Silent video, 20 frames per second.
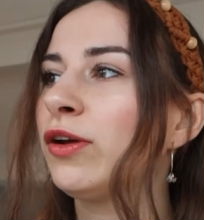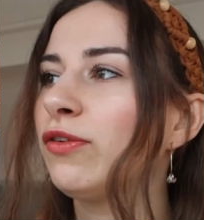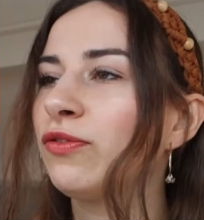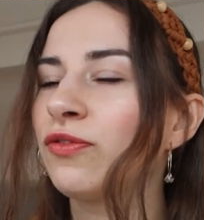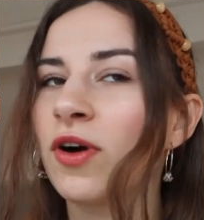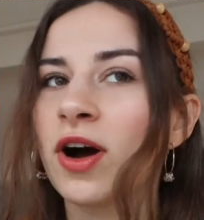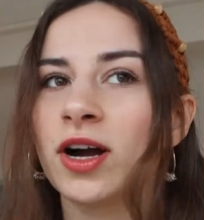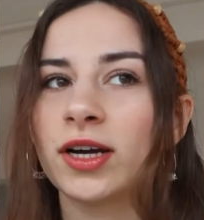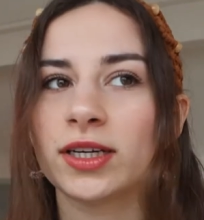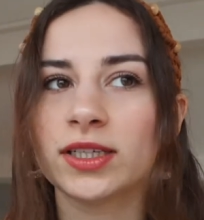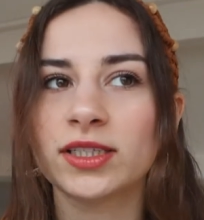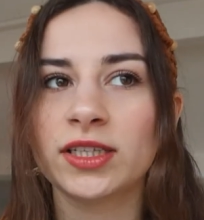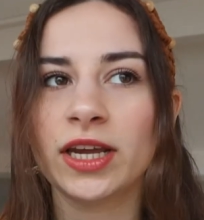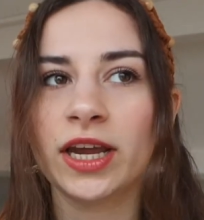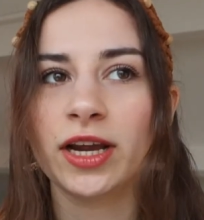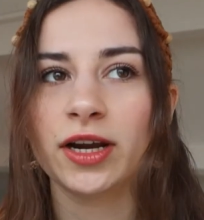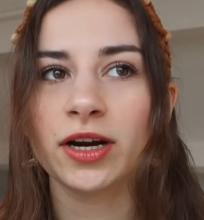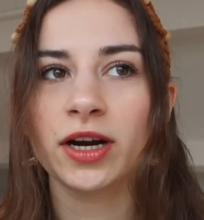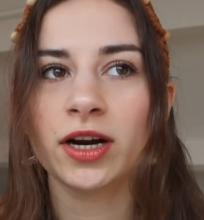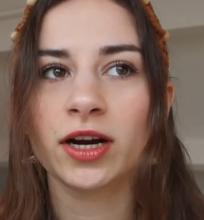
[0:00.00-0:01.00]
the fog is
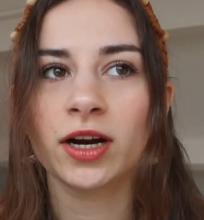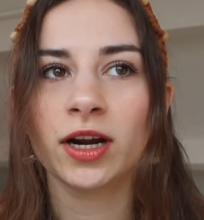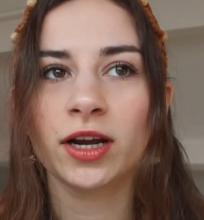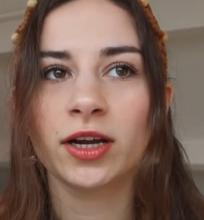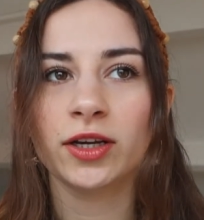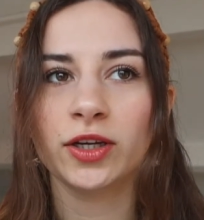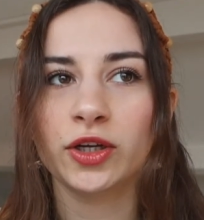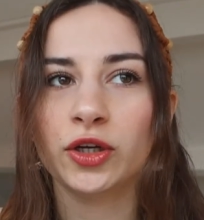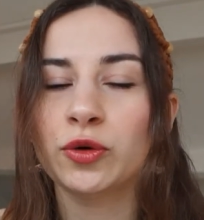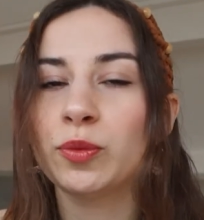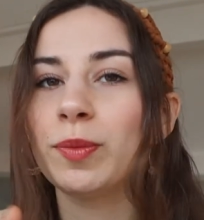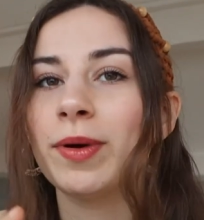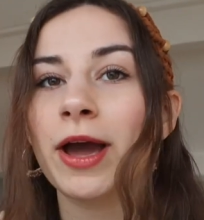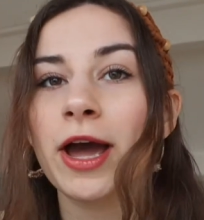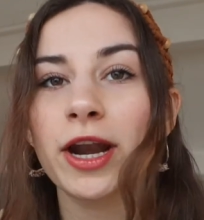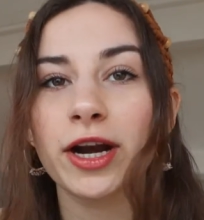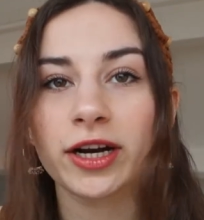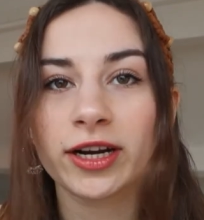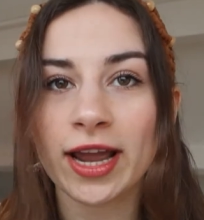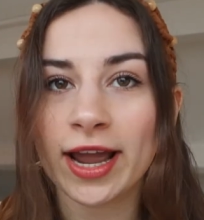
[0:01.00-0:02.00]
here you
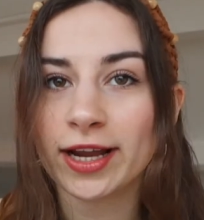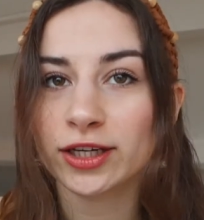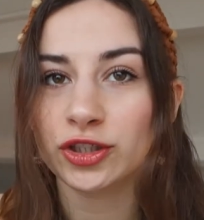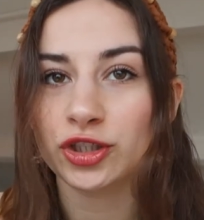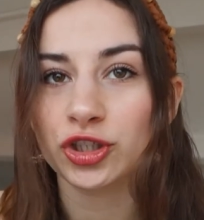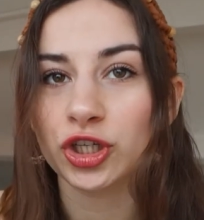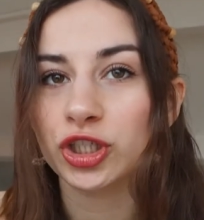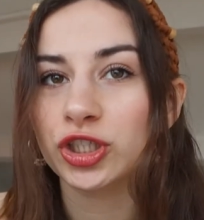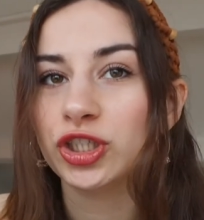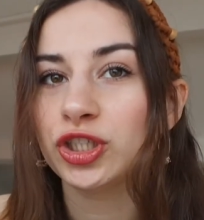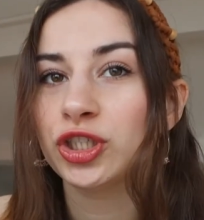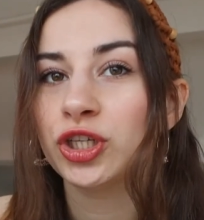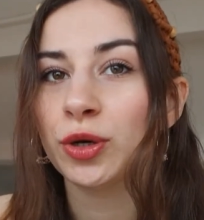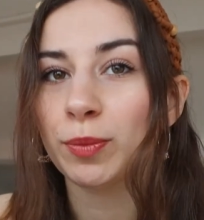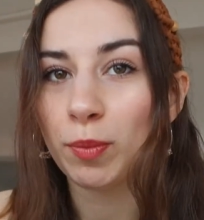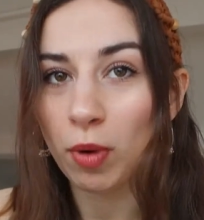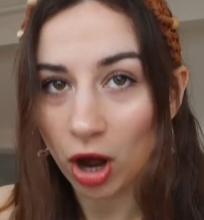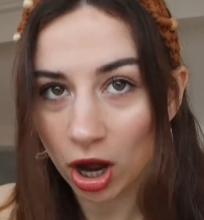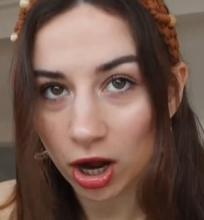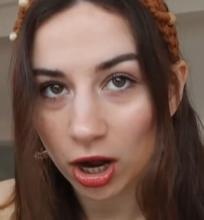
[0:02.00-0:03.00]
better can just
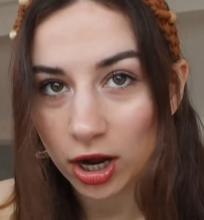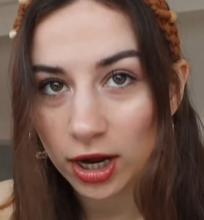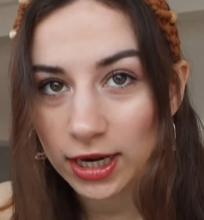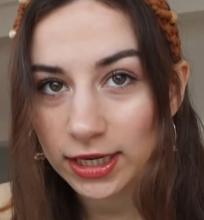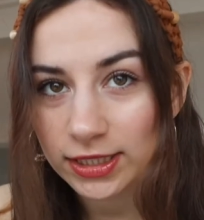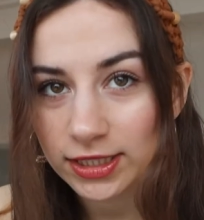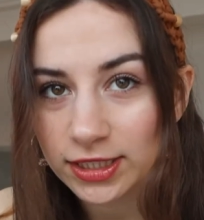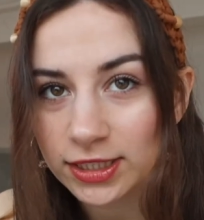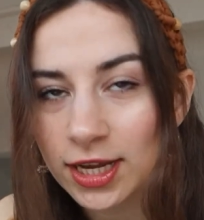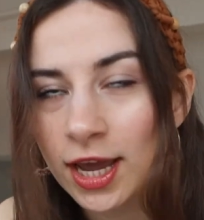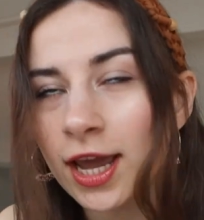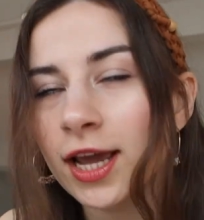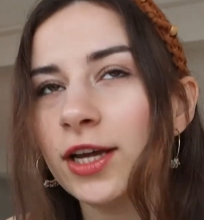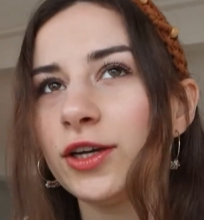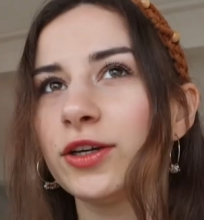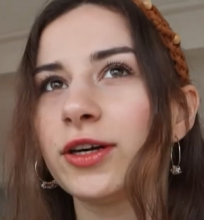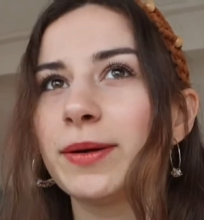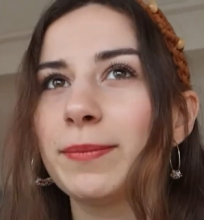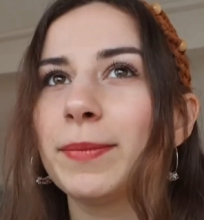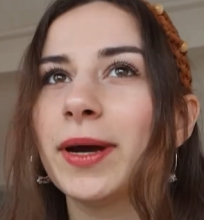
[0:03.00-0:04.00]
pause
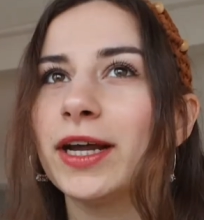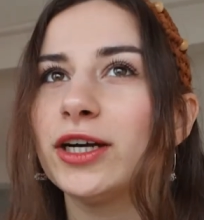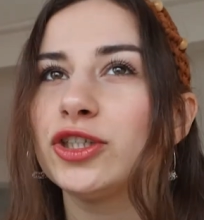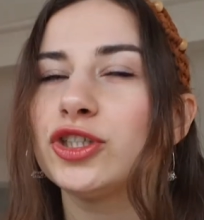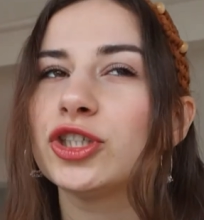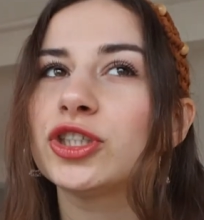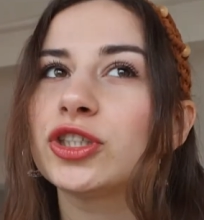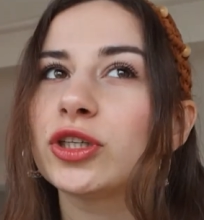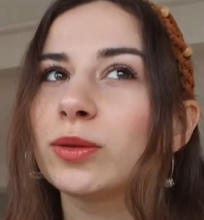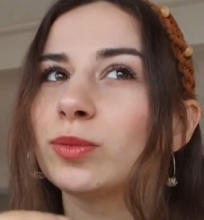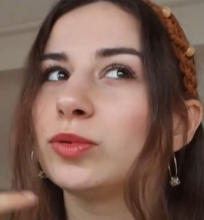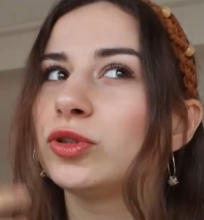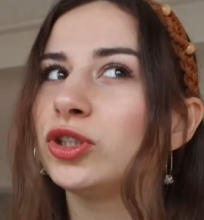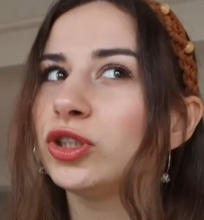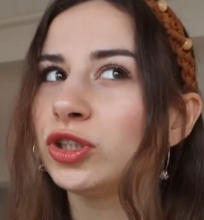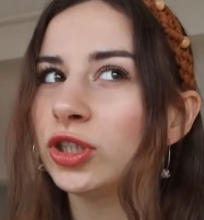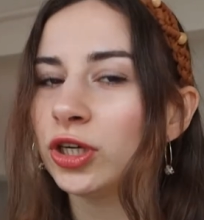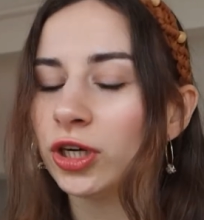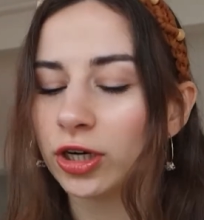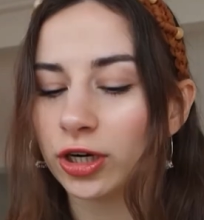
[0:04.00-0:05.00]
you can better just
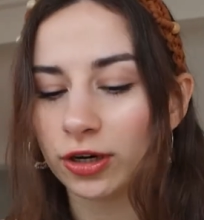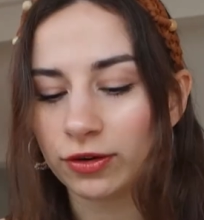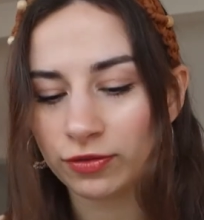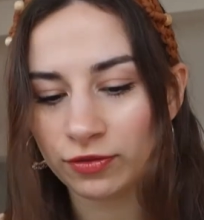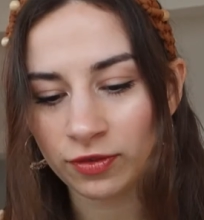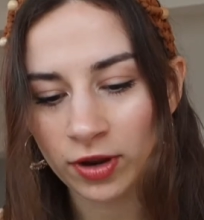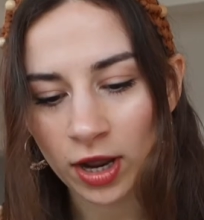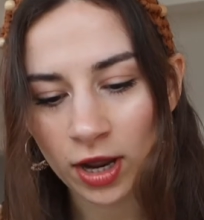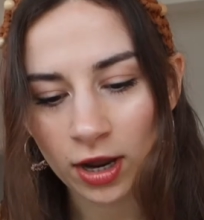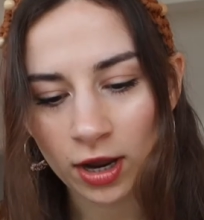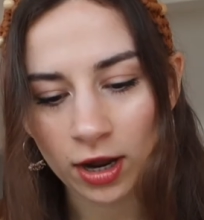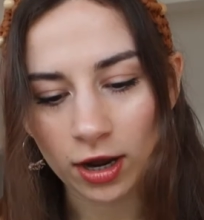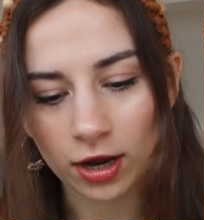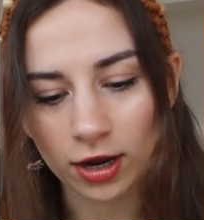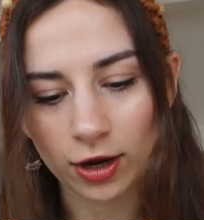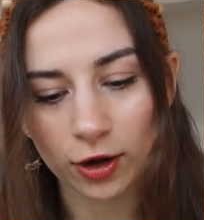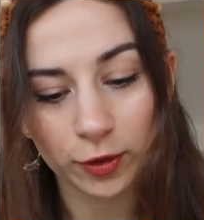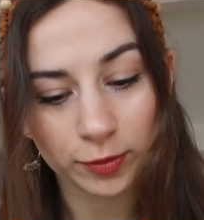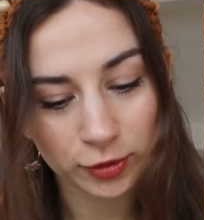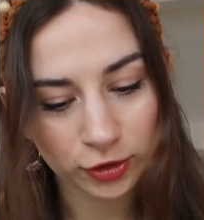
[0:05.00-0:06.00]
observe
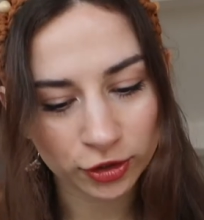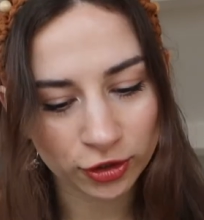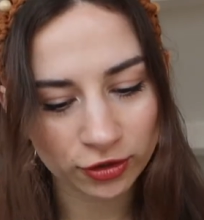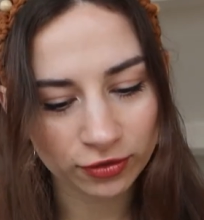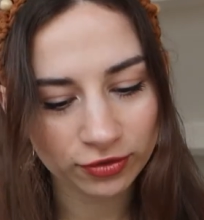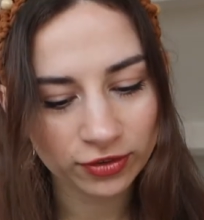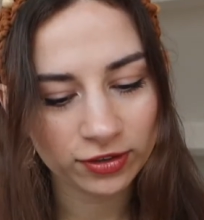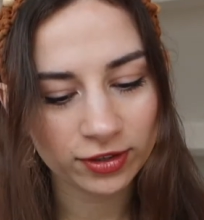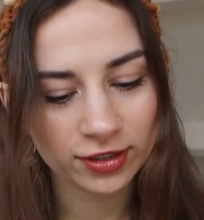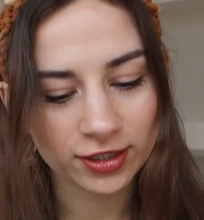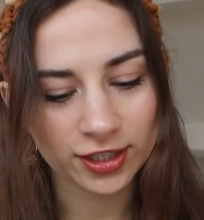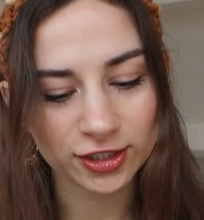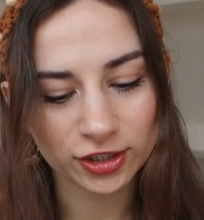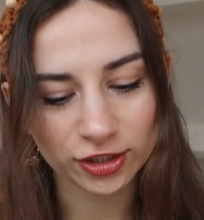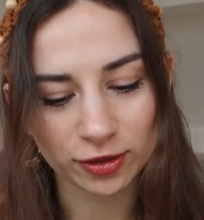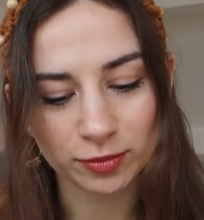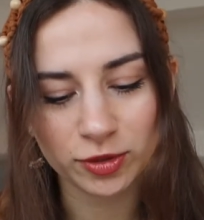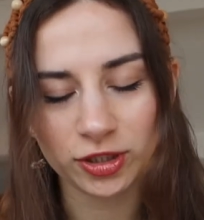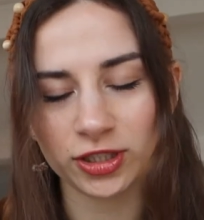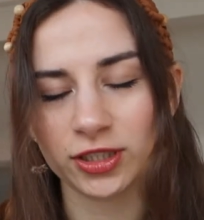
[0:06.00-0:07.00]
uh, observed
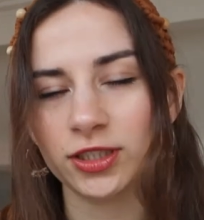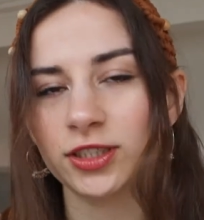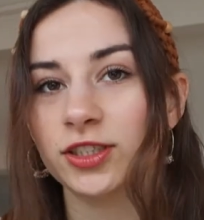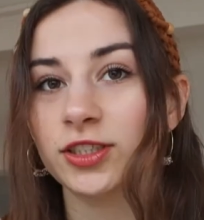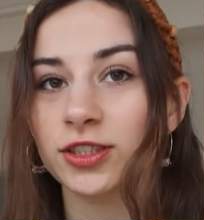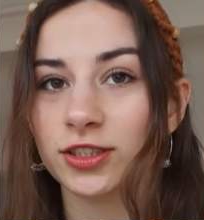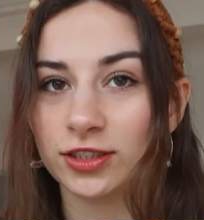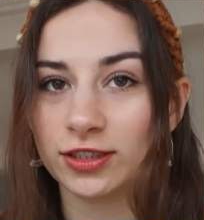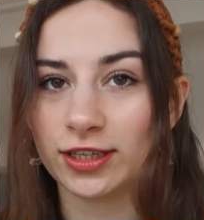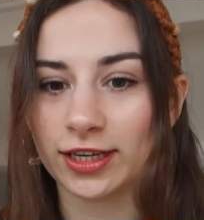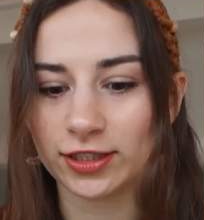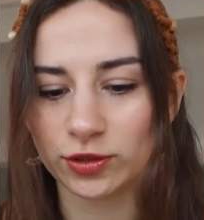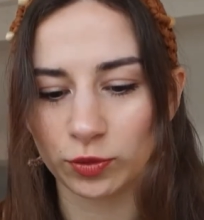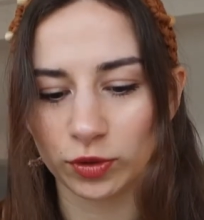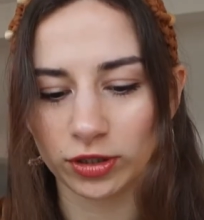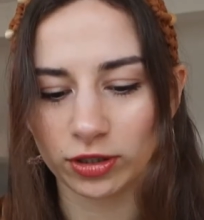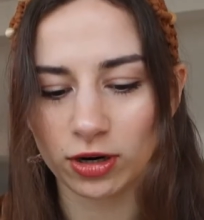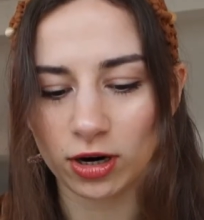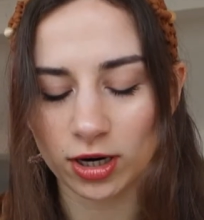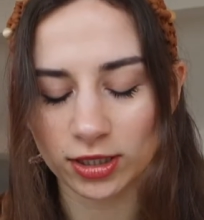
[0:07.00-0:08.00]
assumptions that's
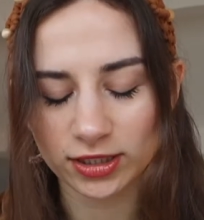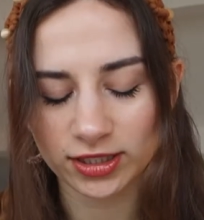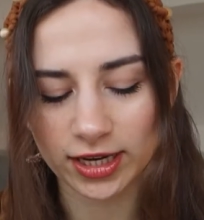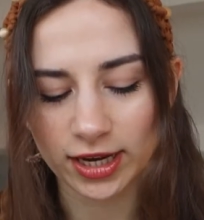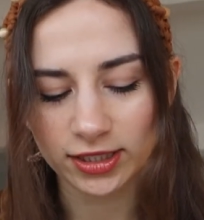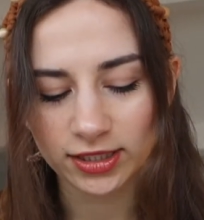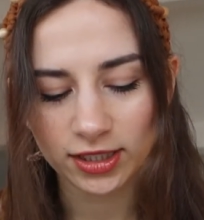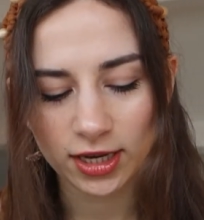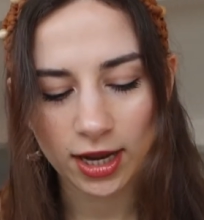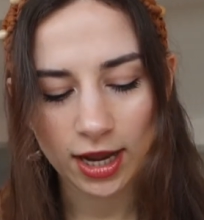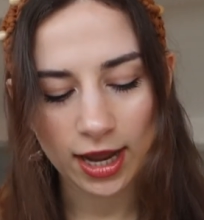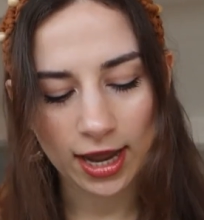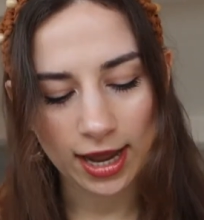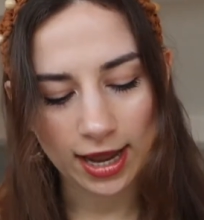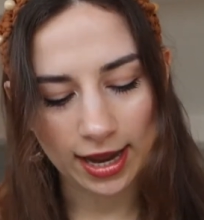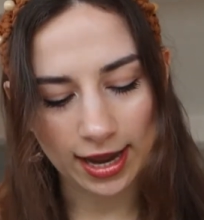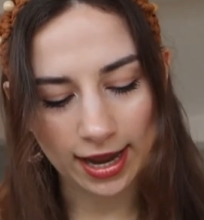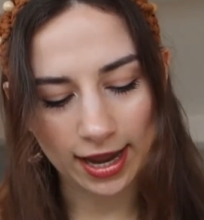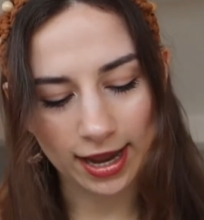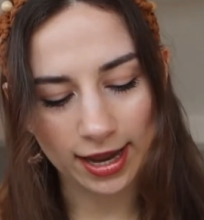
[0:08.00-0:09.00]
what the card says
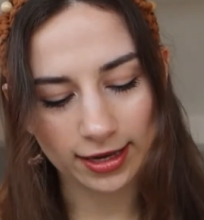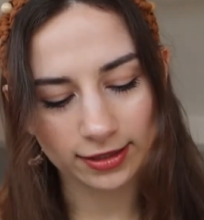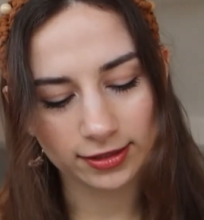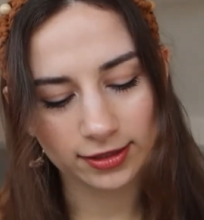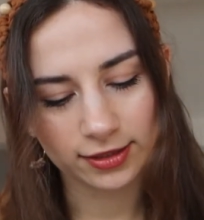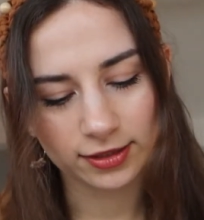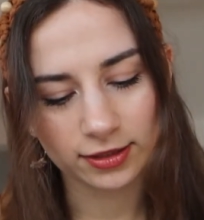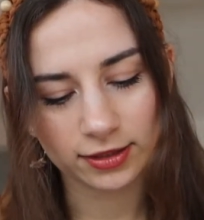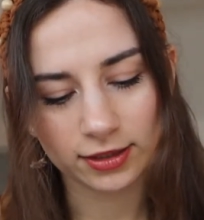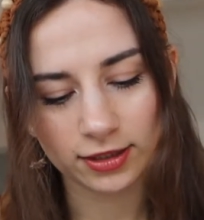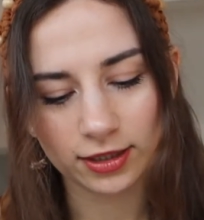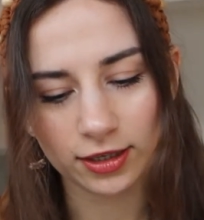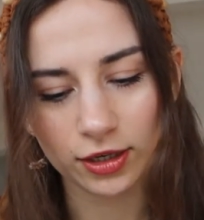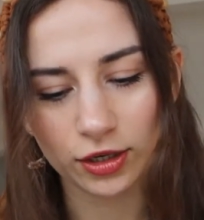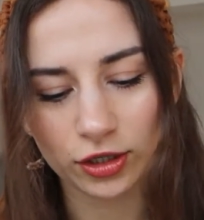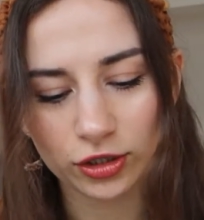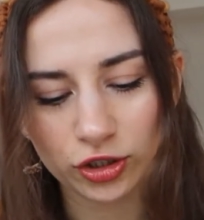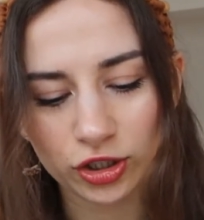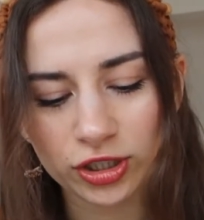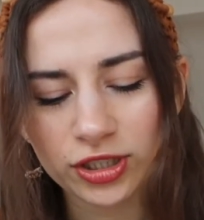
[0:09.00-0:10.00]
and
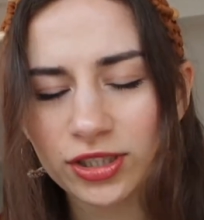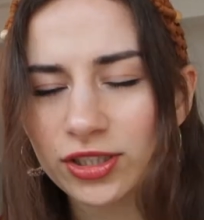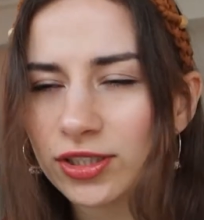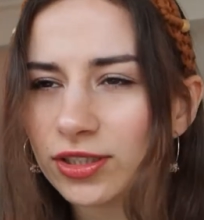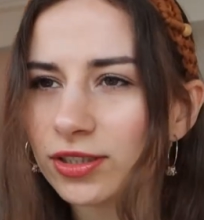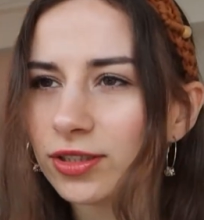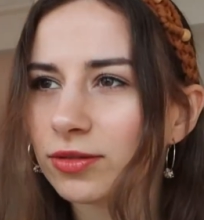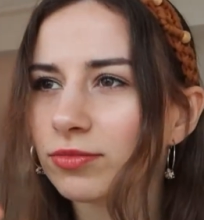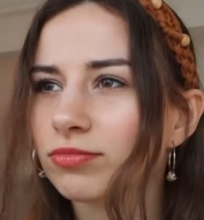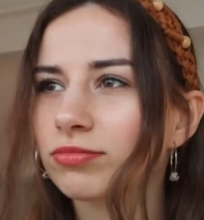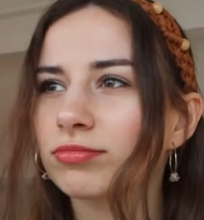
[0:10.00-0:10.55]
just